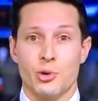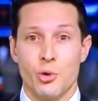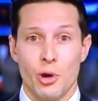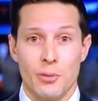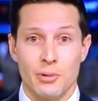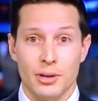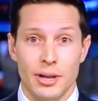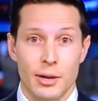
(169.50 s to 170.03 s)
are
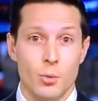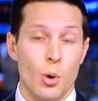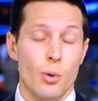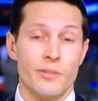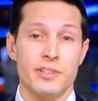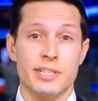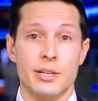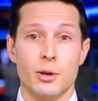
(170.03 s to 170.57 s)
normal. And what
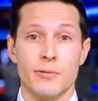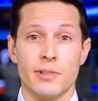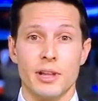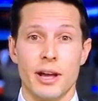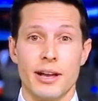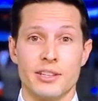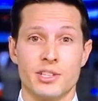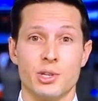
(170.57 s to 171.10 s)
we've seen over
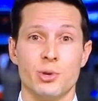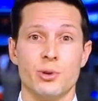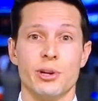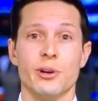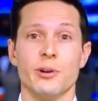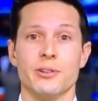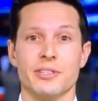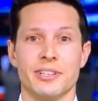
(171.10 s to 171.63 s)
the last 2
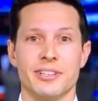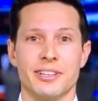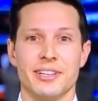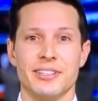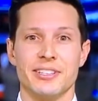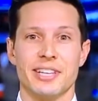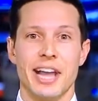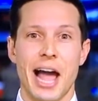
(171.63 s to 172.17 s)
years
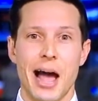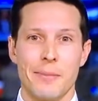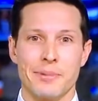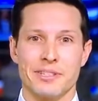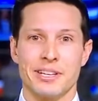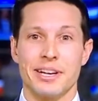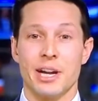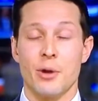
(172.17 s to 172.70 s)
is the
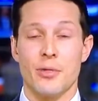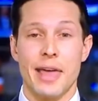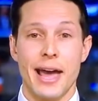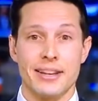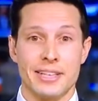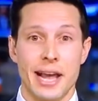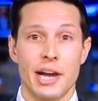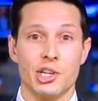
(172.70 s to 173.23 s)
opposite.
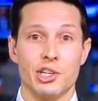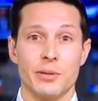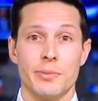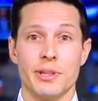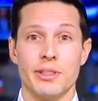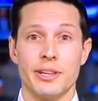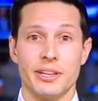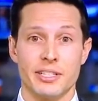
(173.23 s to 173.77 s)
That's actually
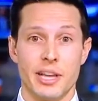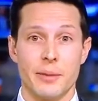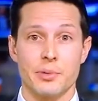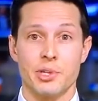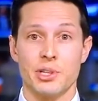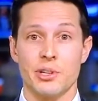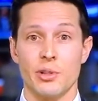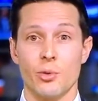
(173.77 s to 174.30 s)
been the
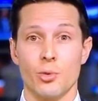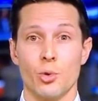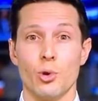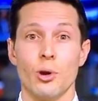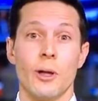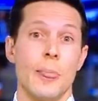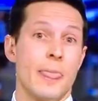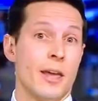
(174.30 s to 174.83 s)
exception to the
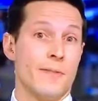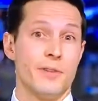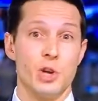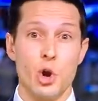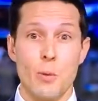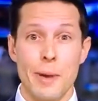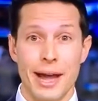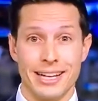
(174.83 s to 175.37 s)
rule. If
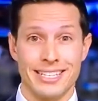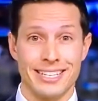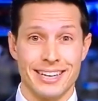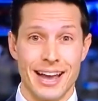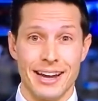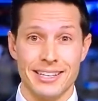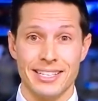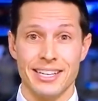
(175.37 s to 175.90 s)
you go back to
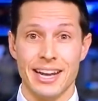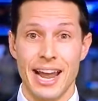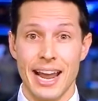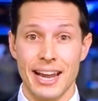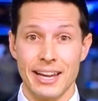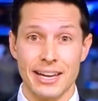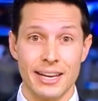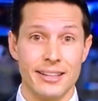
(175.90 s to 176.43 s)

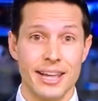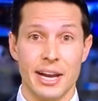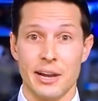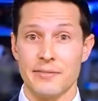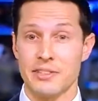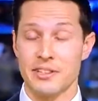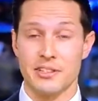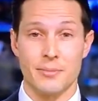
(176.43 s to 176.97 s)
1980, that
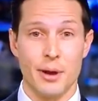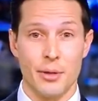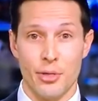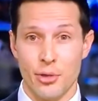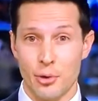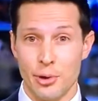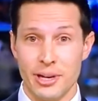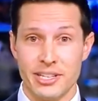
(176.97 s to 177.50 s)
gives us
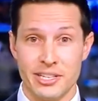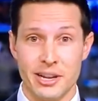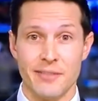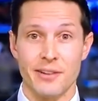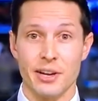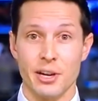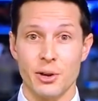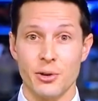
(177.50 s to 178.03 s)
about
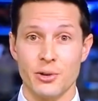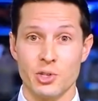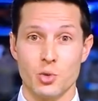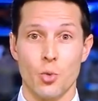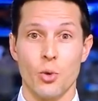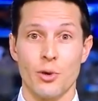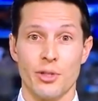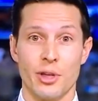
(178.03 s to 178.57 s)
37 years
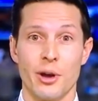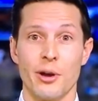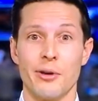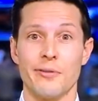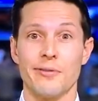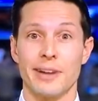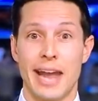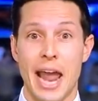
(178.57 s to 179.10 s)
worth
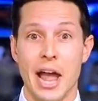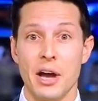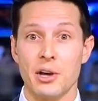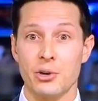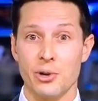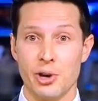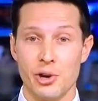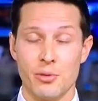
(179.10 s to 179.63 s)
of
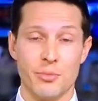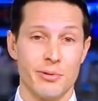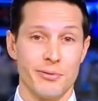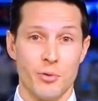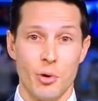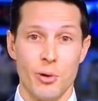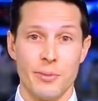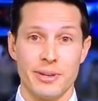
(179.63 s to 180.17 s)
calendar year
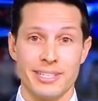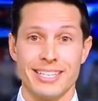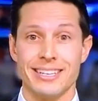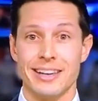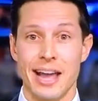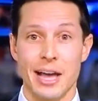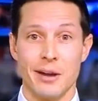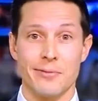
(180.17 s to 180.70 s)
performance
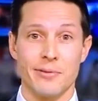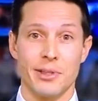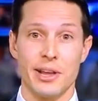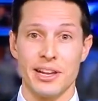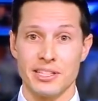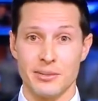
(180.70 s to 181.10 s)
and data for the